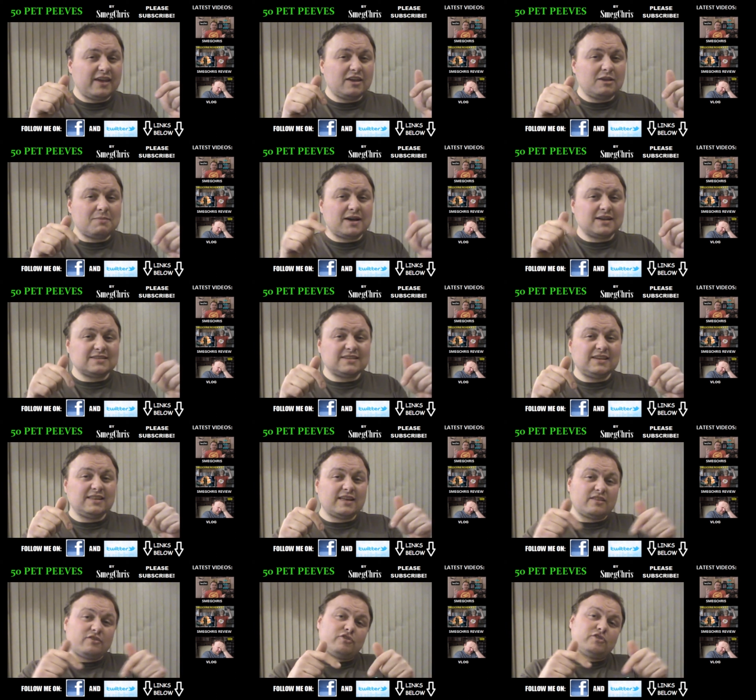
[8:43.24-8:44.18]
there, you might see
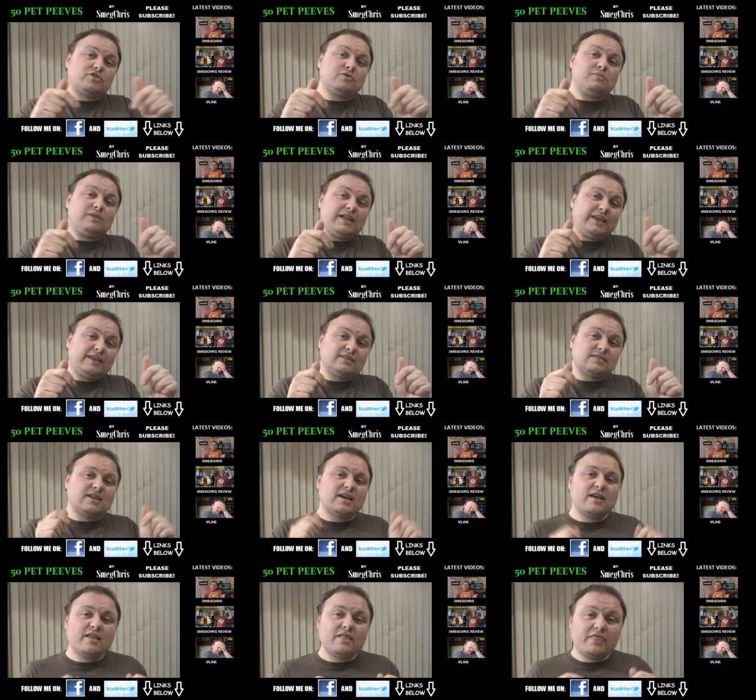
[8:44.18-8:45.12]
that there are some links.
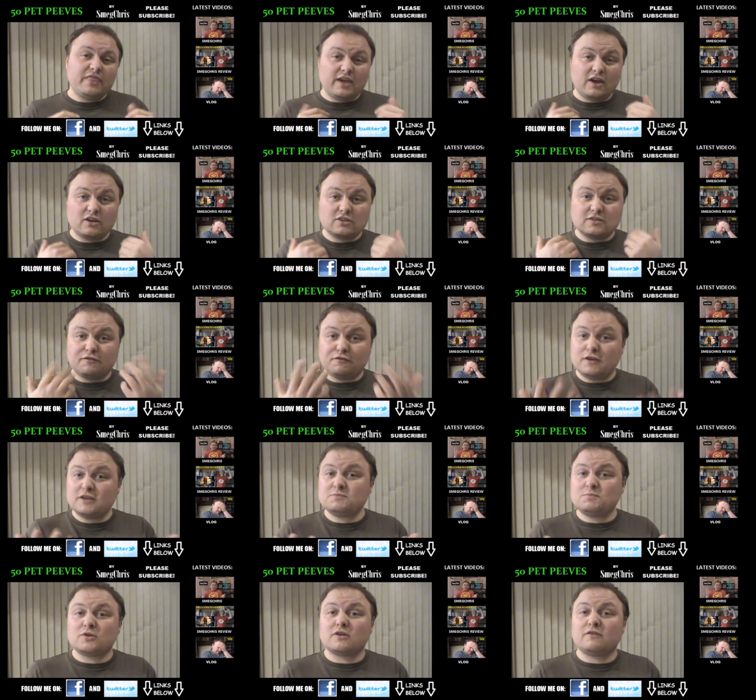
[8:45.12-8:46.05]
They are to
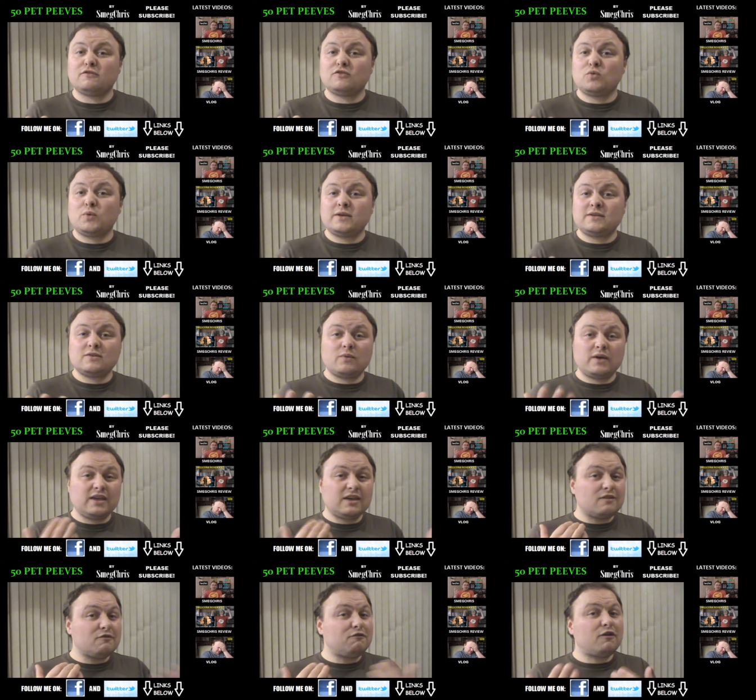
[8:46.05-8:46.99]
Facebook and Twitter where
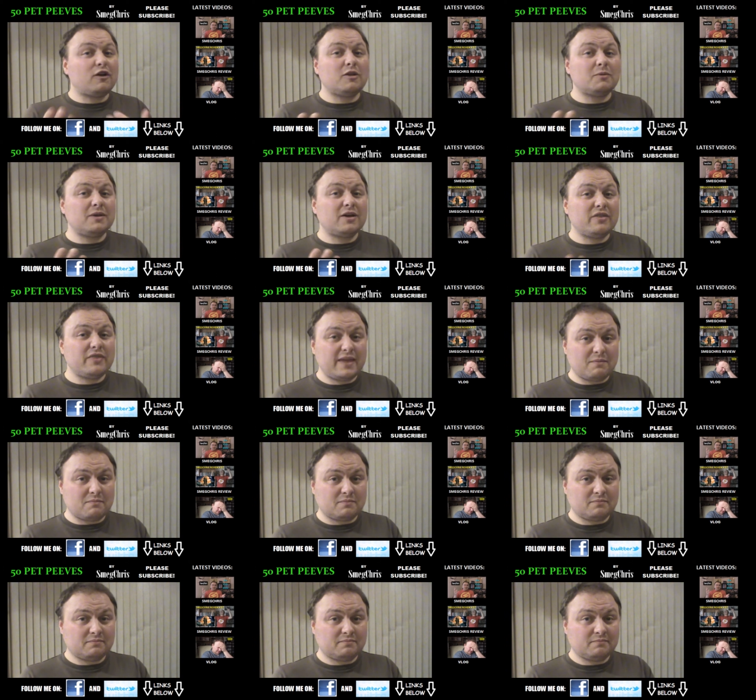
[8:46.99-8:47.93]
you can follow me on
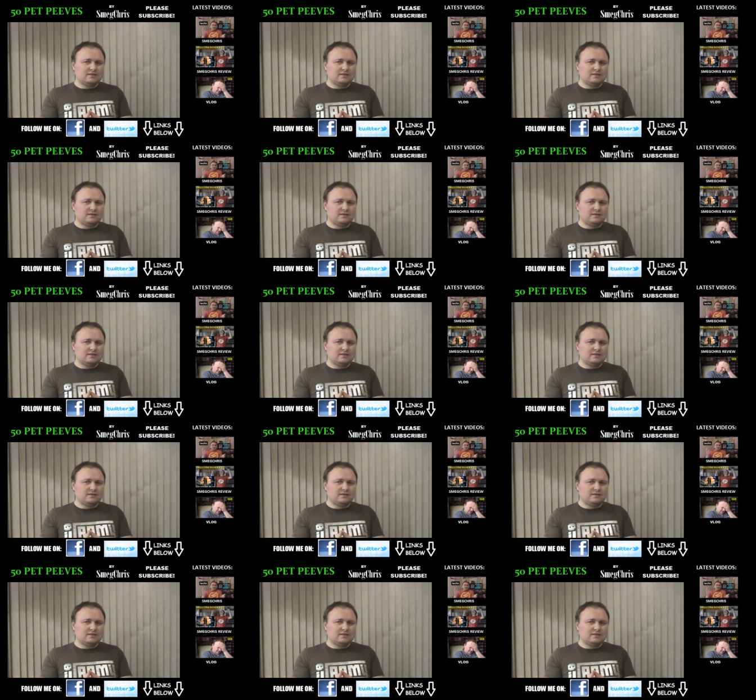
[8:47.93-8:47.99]
them.